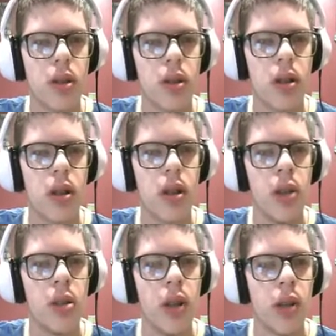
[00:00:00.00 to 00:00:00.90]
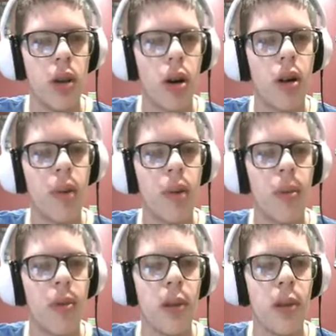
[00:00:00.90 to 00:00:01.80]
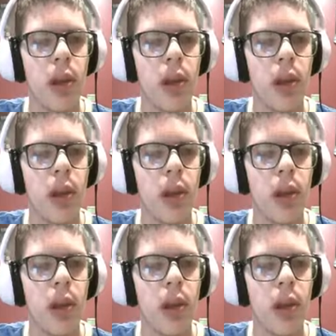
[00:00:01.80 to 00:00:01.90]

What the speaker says: and you can click on all of them if you wanted.